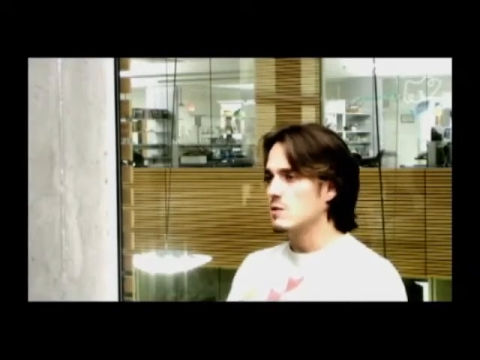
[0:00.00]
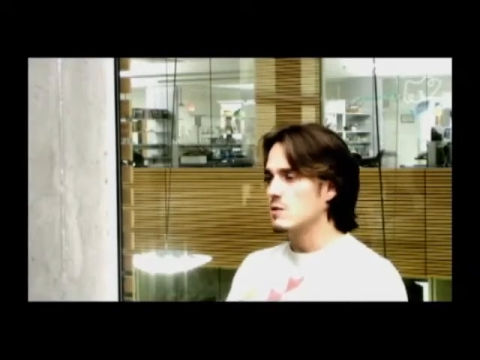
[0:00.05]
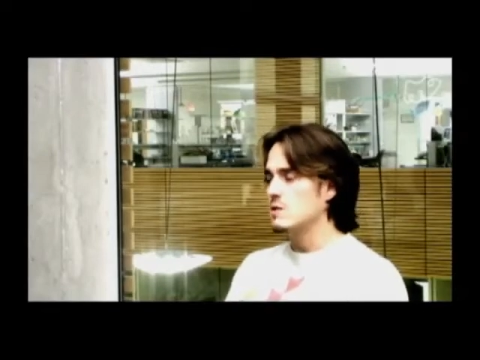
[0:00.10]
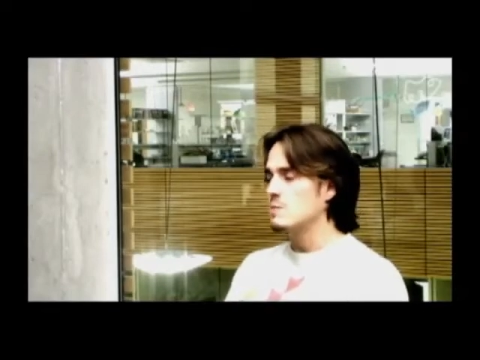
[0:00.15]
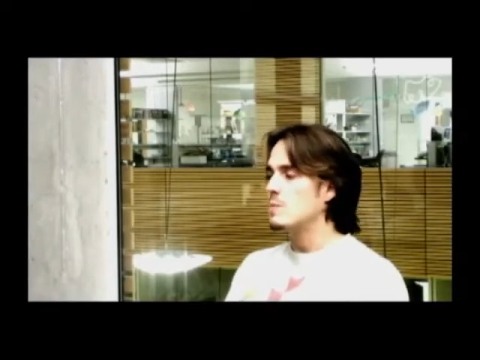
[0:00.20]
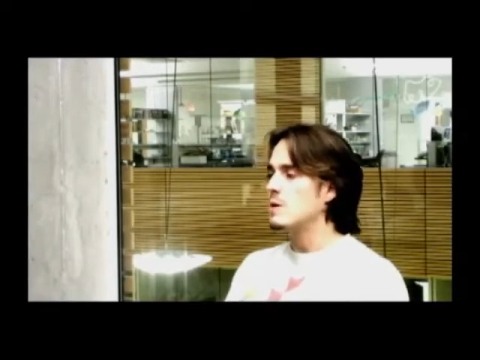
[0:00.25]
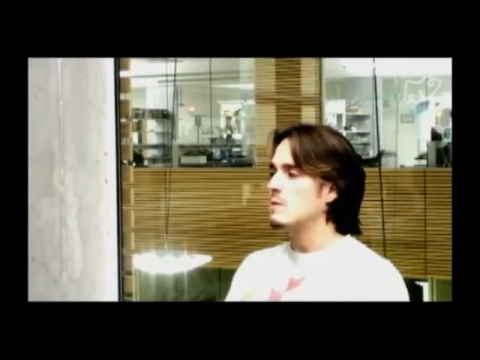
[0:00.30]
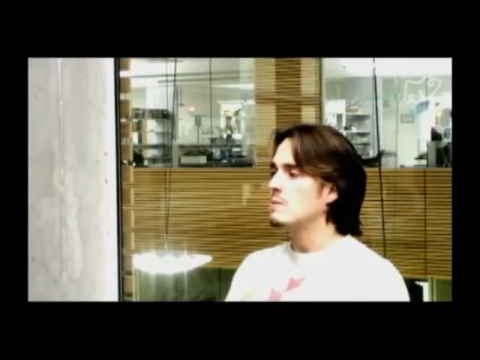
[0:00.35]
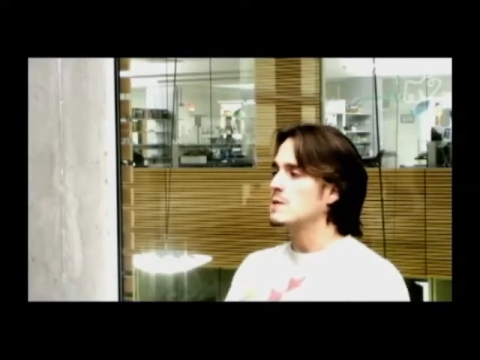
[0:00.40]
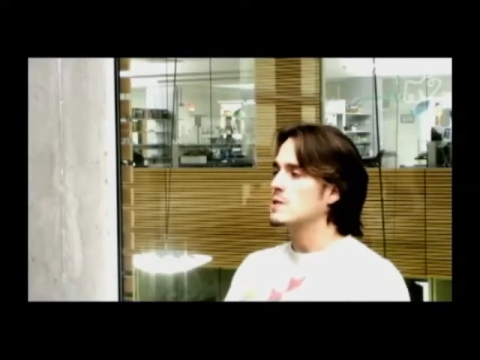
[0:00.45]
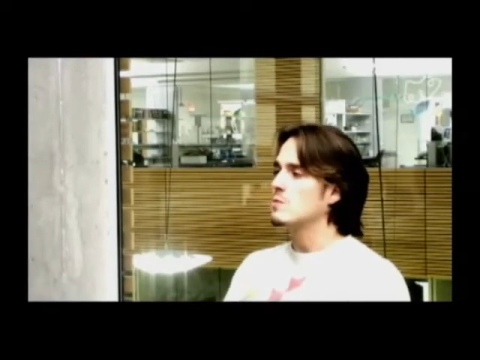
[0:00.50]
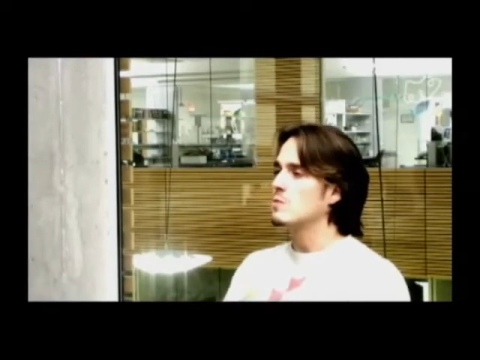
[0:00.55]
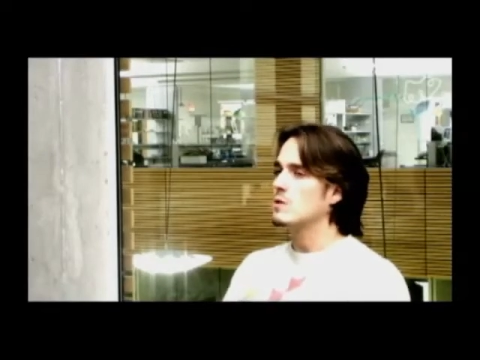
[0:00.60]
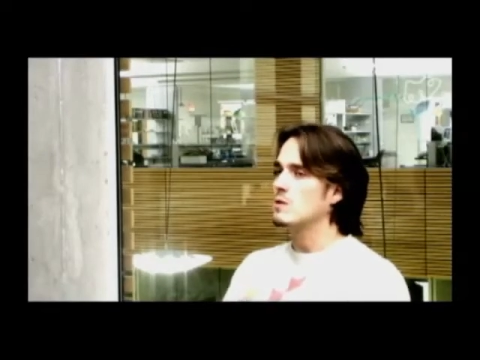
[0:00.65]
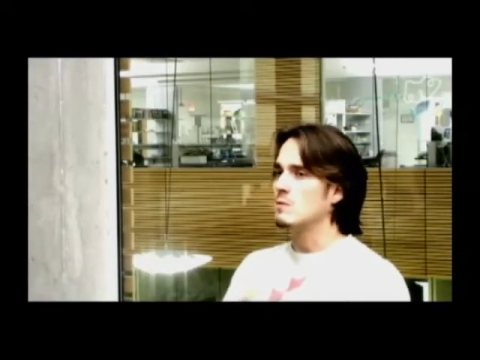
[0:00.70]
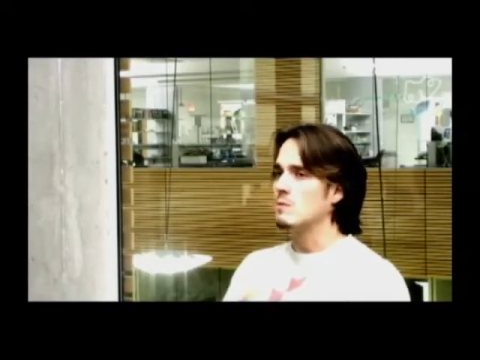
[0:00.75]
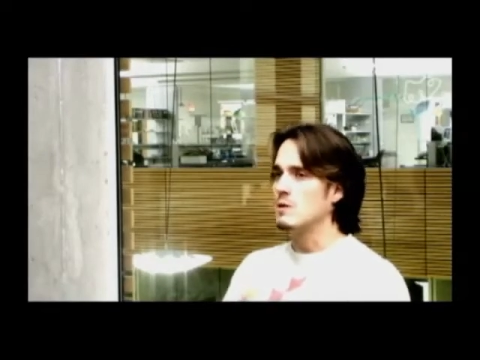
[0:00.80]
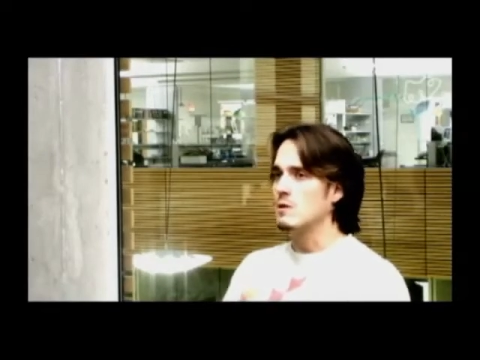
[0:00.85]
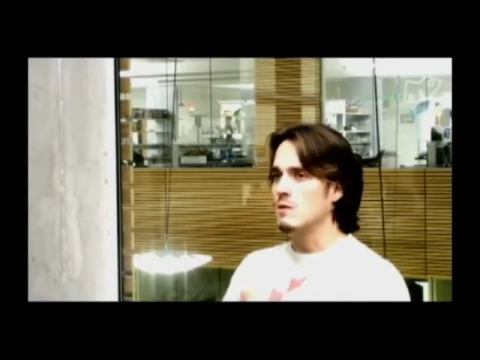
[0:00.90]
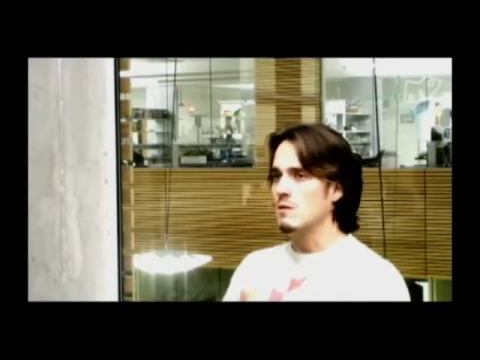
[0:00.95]
So experiments
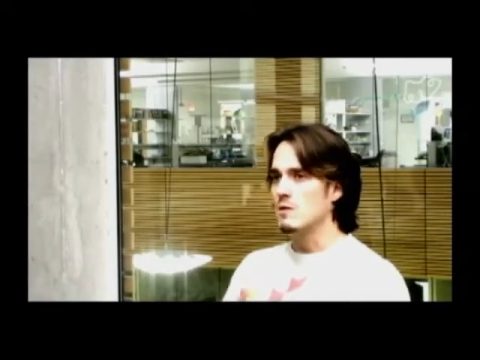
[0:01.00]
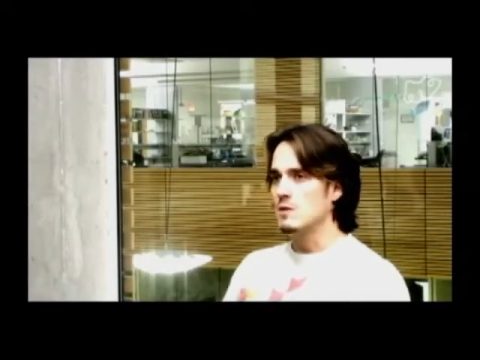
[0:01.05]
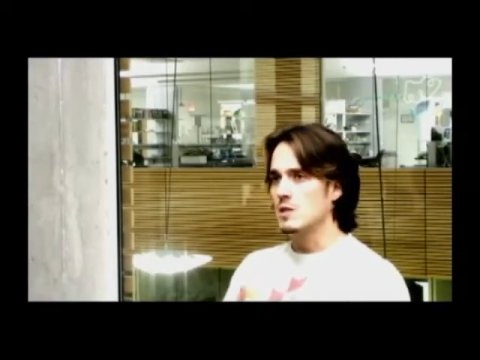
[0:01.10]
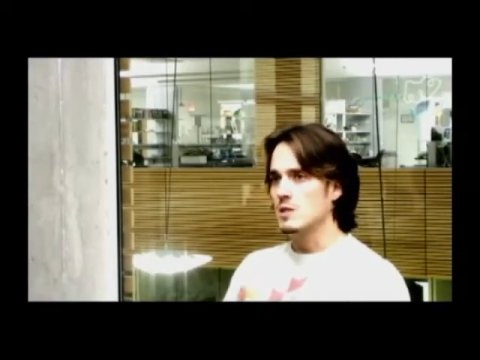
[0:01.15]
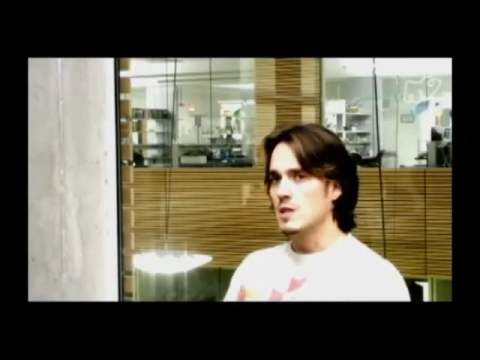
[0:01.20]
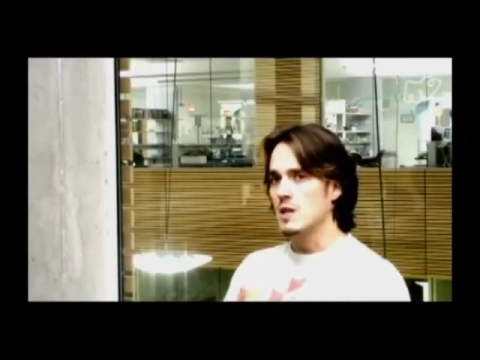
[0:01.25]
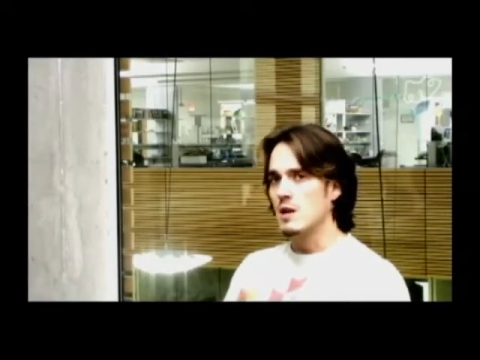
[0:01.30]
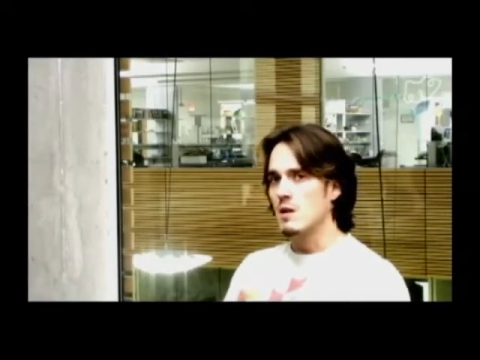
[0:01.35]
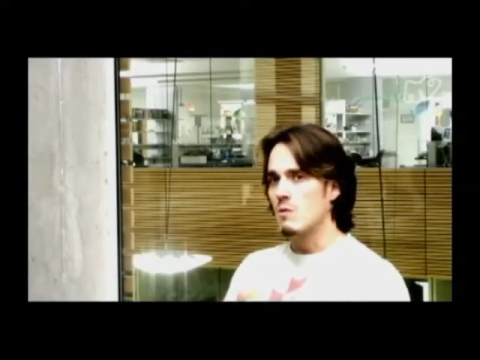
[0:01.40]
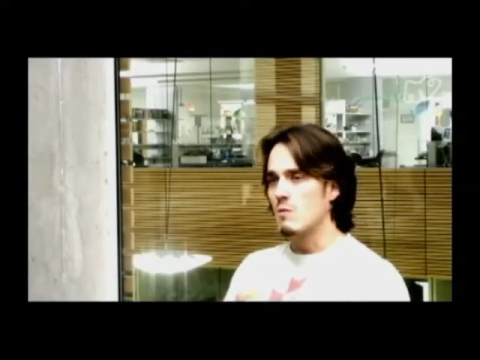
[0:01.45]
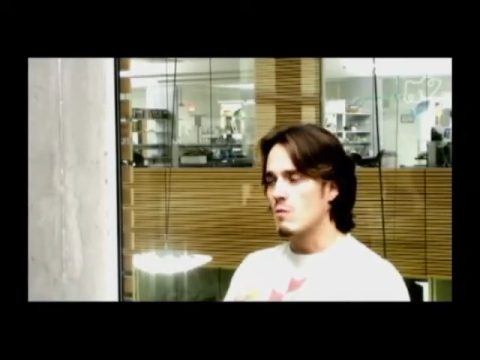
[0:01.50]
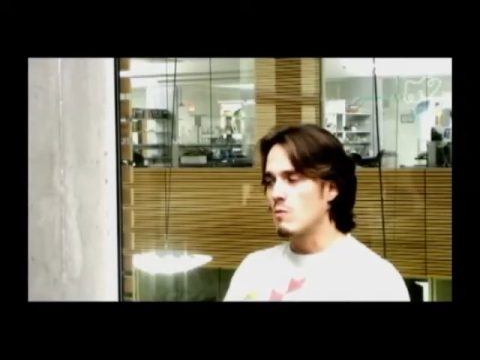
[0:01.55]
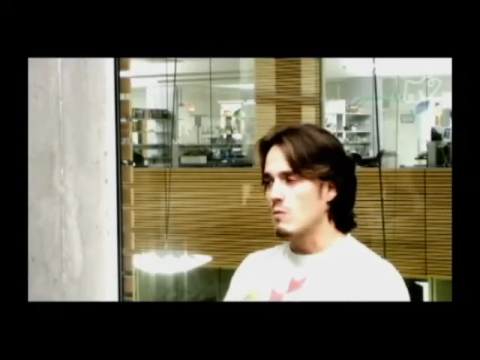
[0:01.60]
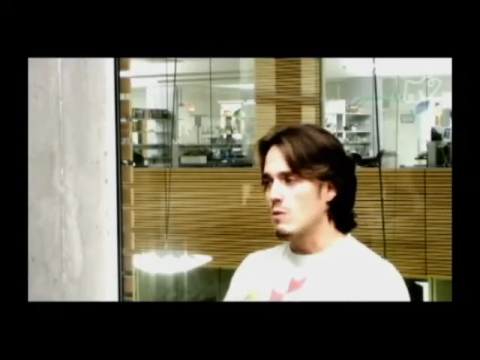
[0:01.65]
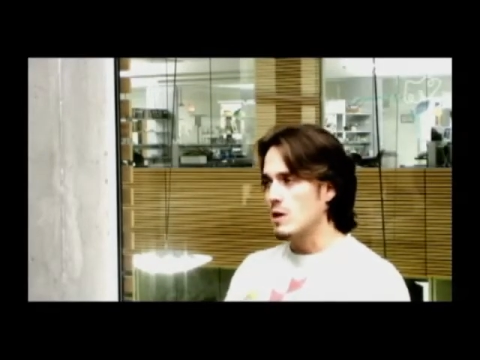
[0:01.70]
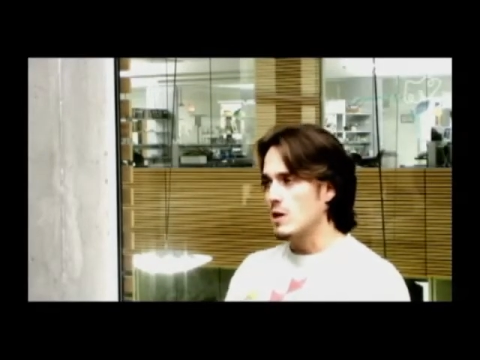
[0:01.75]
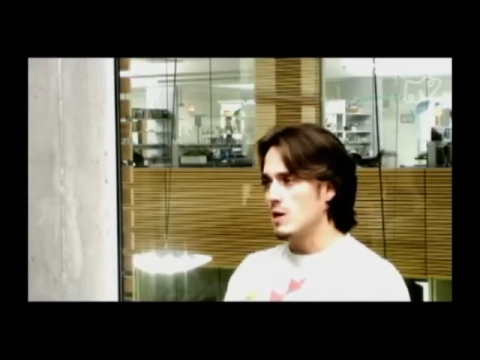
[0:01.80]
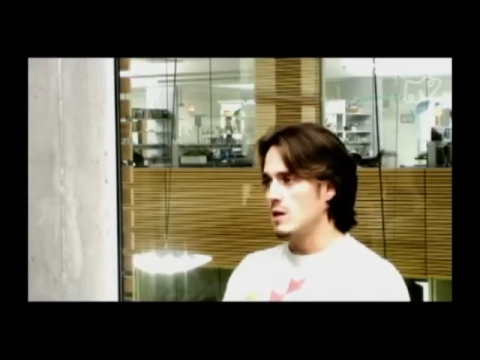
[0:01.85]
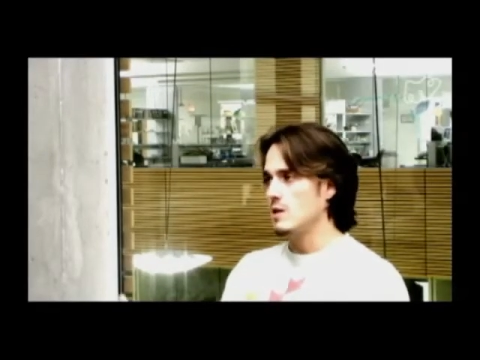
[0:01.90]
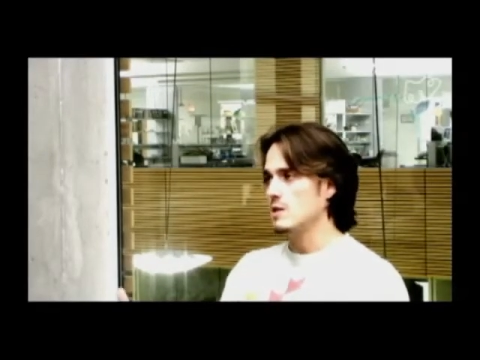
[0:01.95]
with tuberculosis are
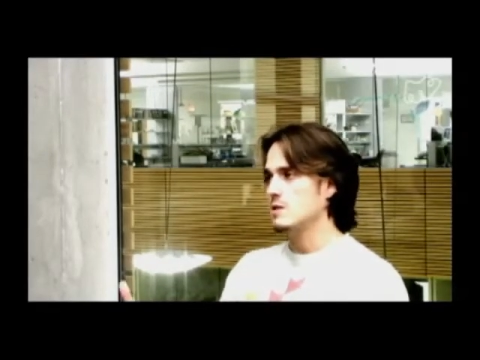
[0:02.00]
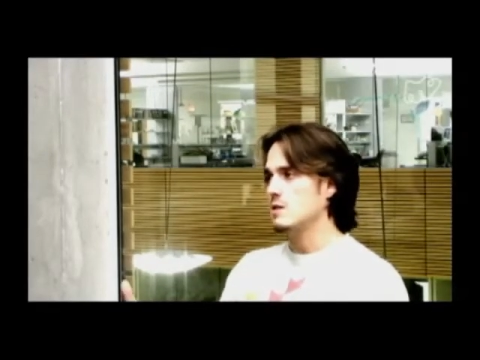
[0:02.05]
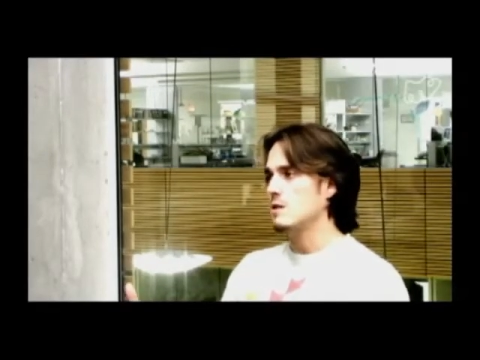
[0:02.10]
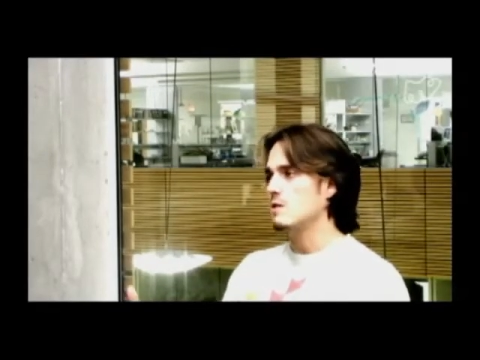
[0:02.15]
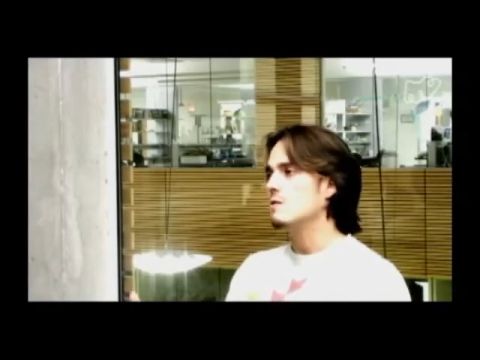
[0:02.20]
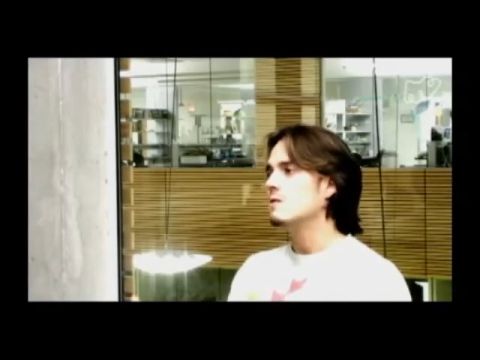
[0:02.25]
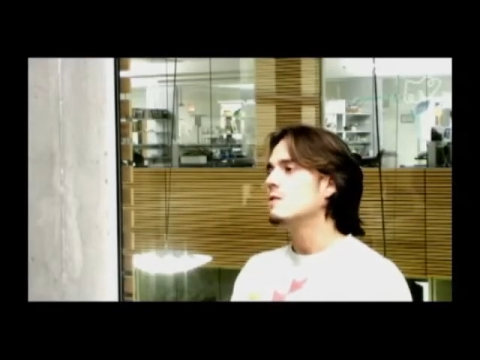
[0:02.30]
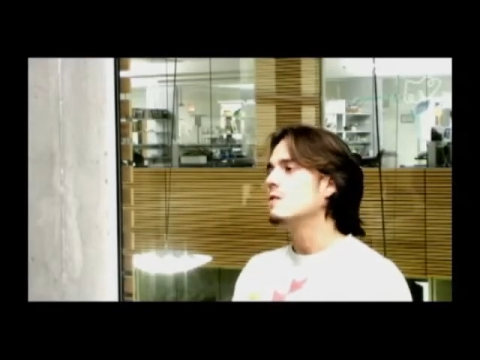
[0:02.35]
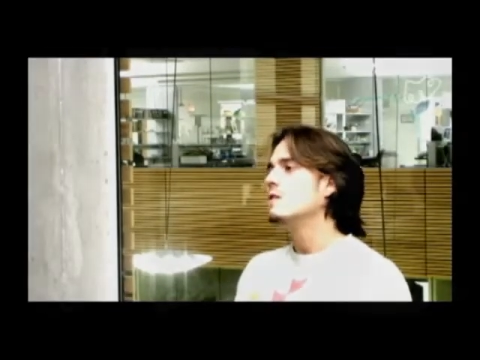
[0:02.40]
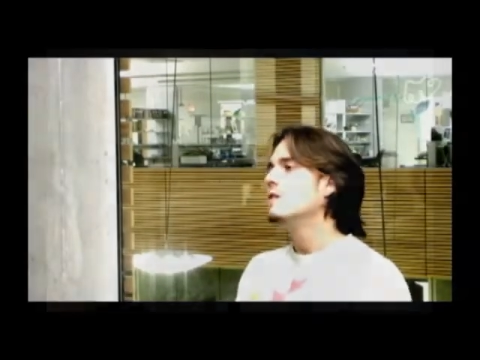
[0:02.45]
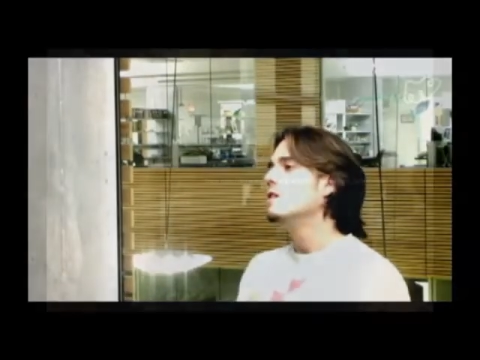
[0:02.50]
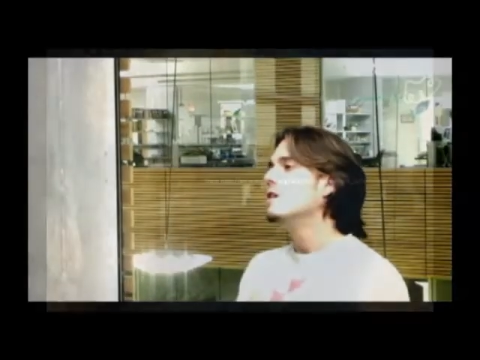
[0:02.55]
really slow.